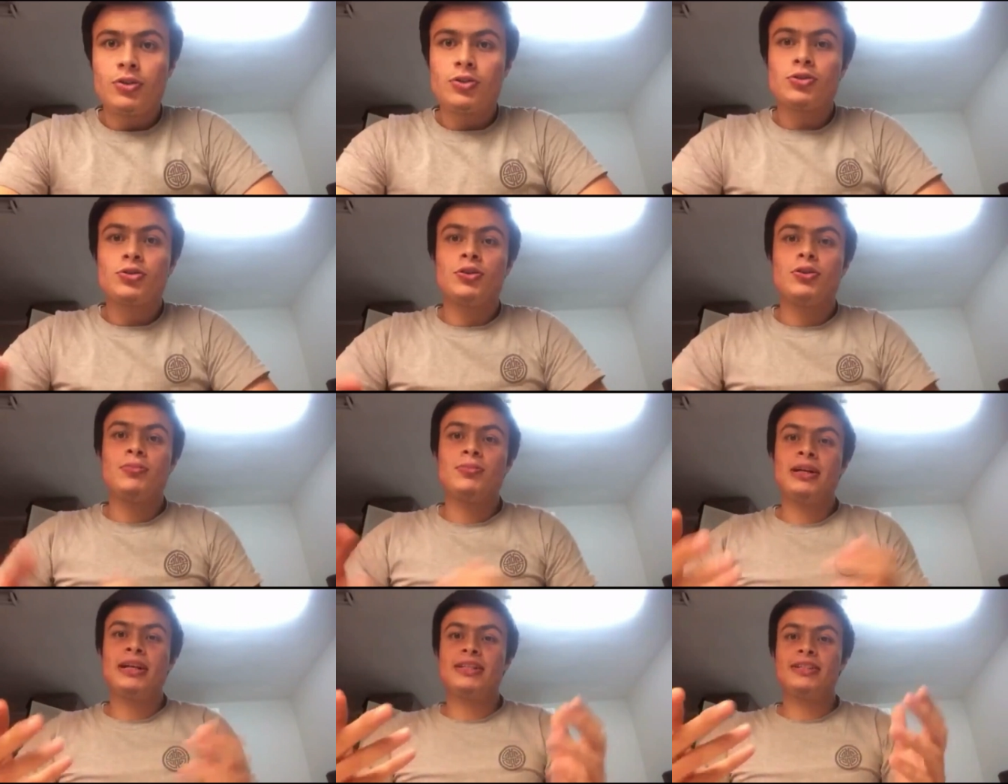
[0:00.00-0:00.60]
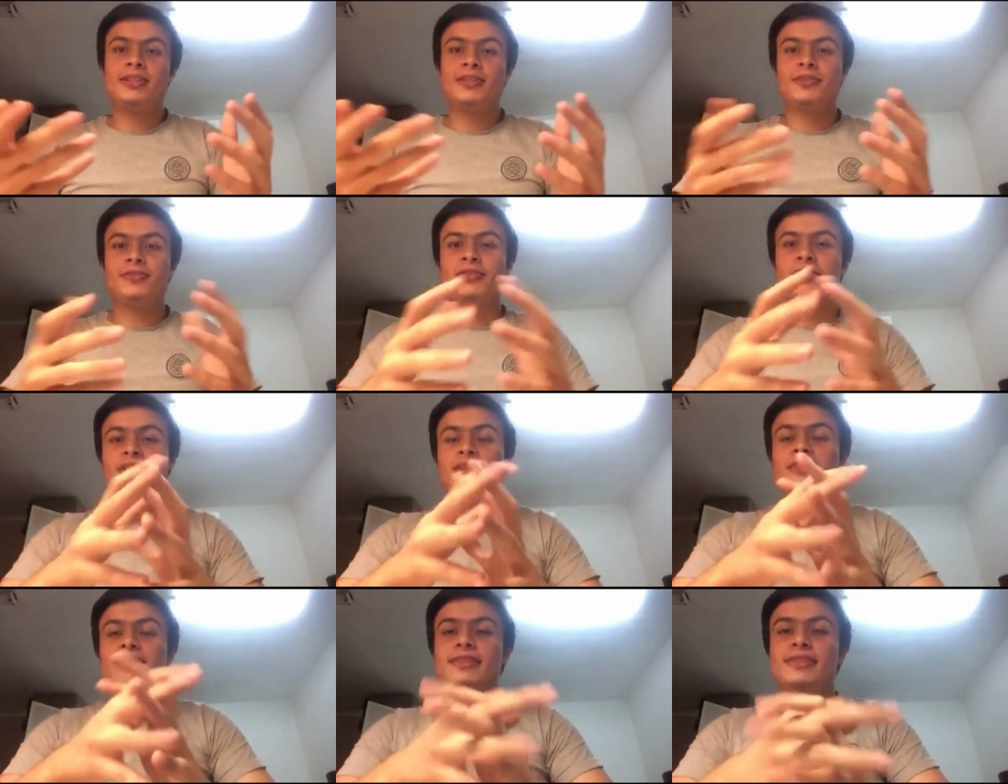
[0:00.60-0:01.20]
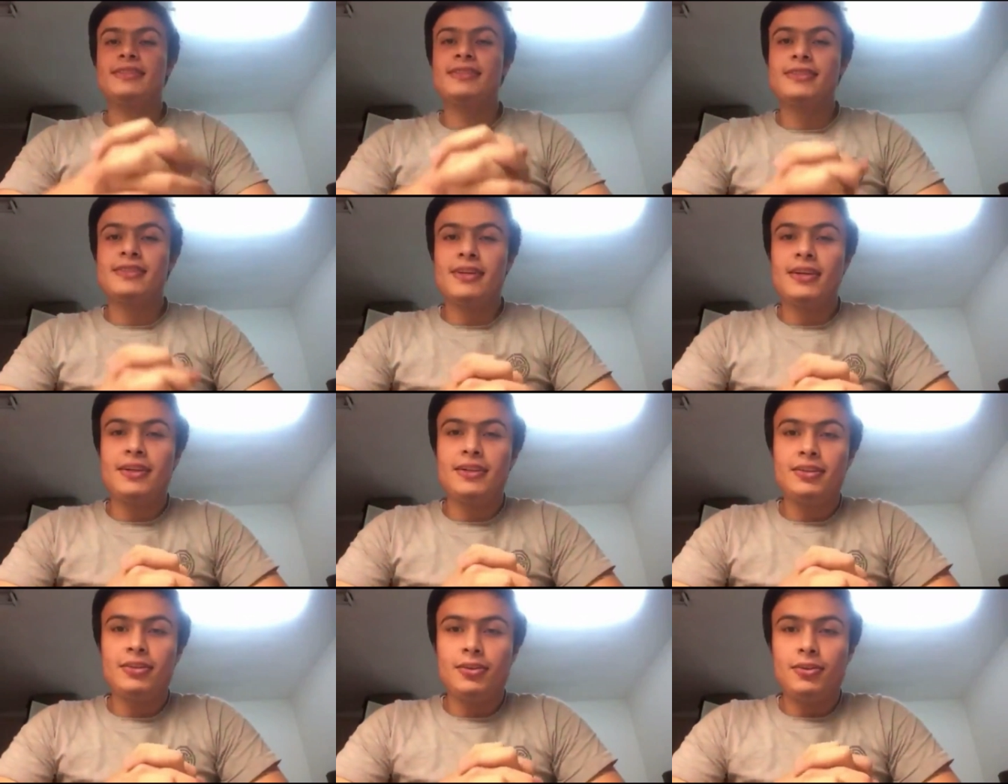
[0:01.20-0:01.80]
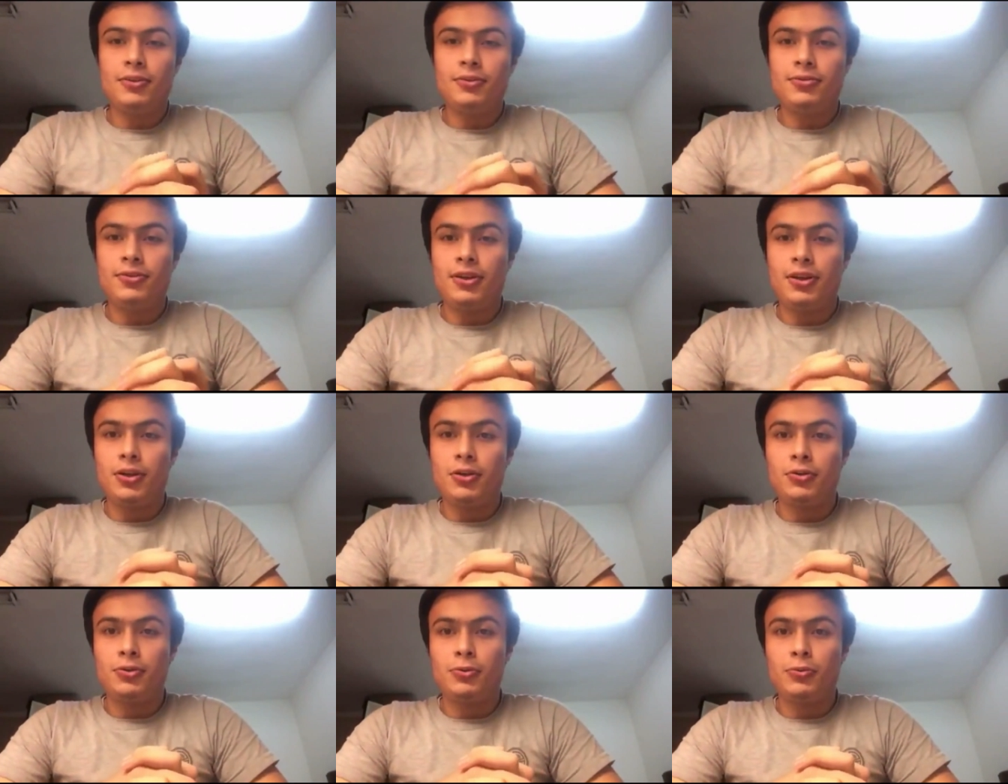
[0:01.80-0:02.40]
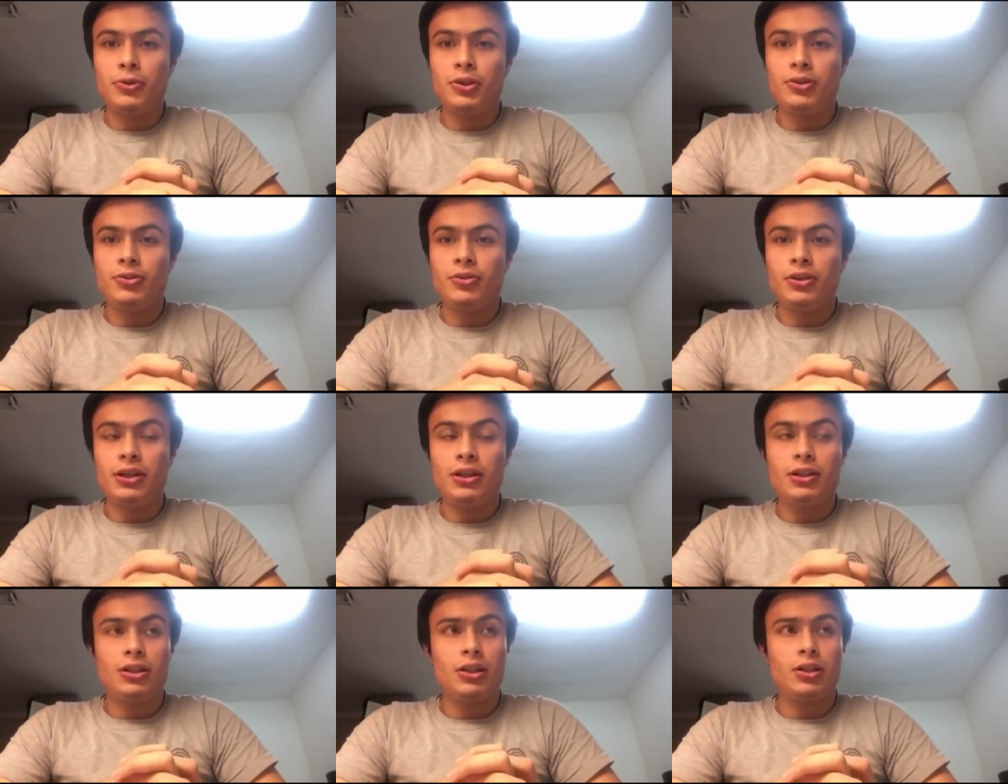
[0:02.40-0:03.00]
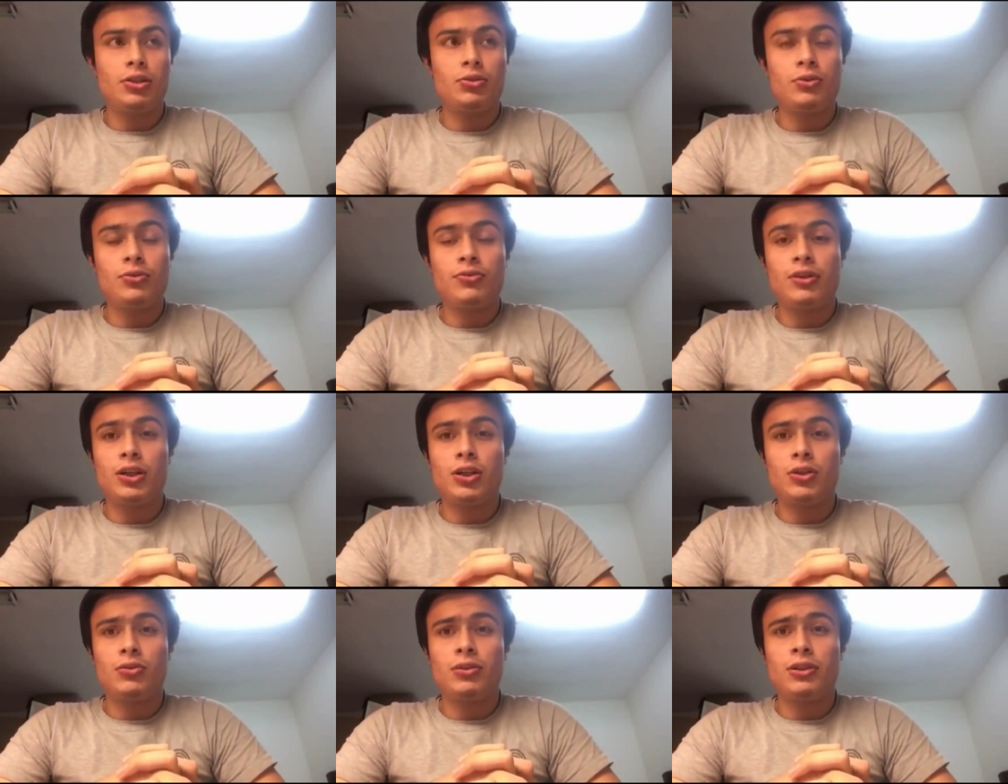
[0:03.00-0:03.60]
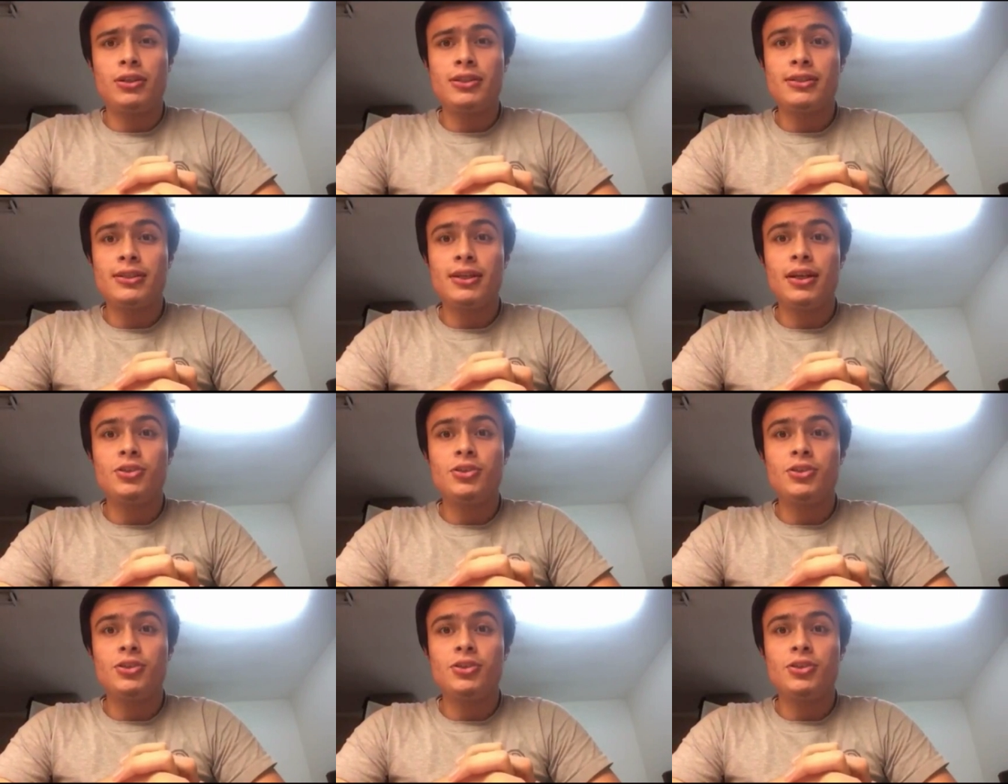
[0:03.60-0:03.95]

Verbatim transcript: So my dear friends, it's end of our video and end of our list.